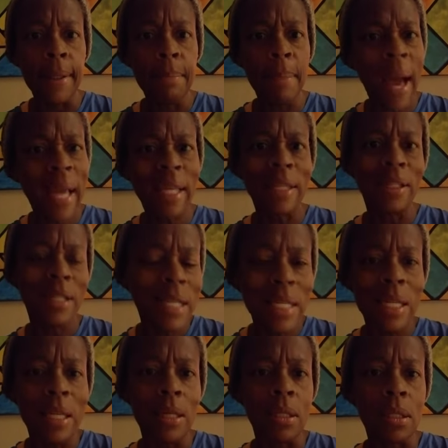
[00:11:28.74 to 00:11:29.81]
My
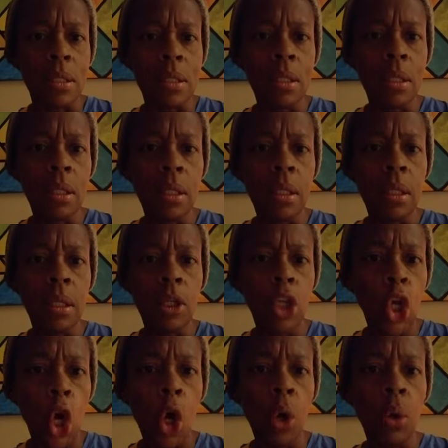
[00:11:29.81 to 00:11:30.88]
goodness, you
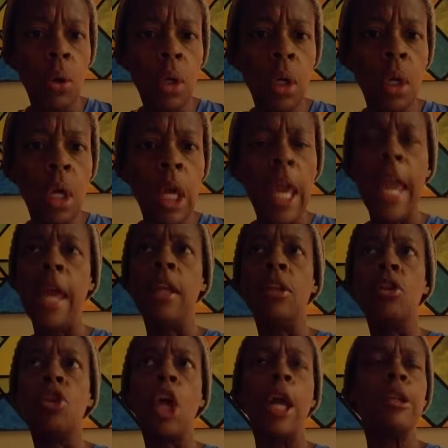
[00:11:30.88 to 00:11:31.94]
know,
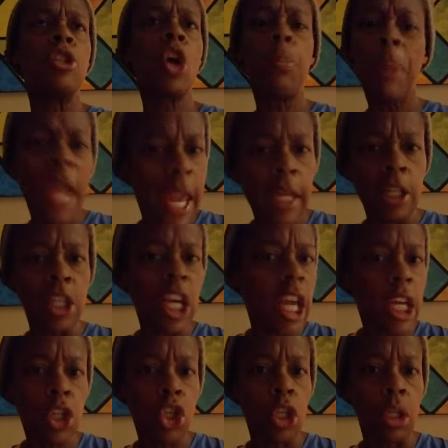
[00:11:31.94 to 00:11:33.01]
and, and start paying
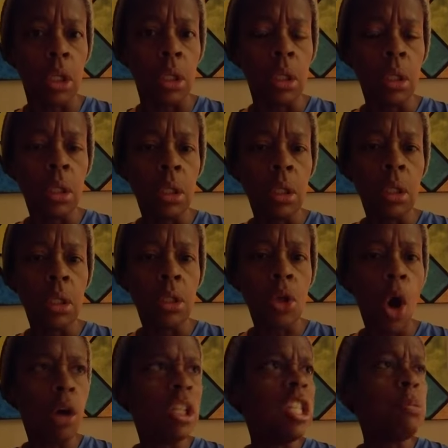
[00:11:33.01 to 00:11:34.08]
attention
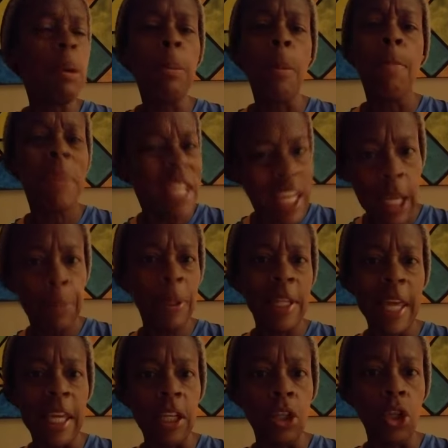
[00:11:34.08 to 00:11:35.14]
to all these people
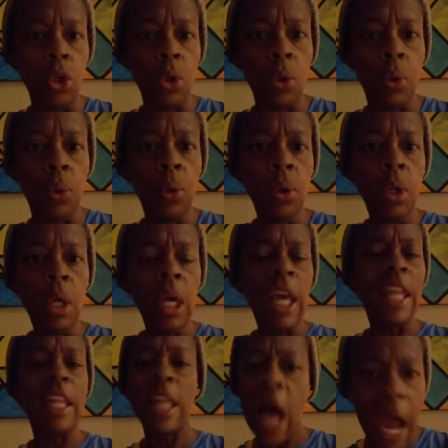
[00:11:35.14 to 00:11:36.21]
manipulating you
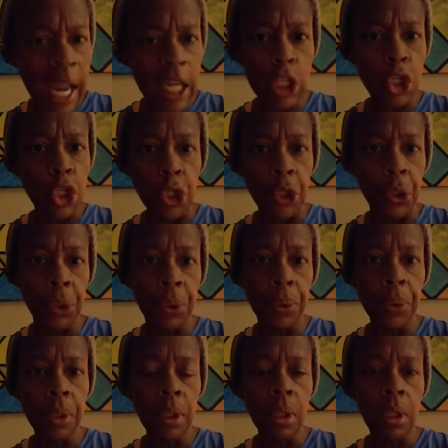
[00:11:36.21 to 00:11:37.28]
and lying to you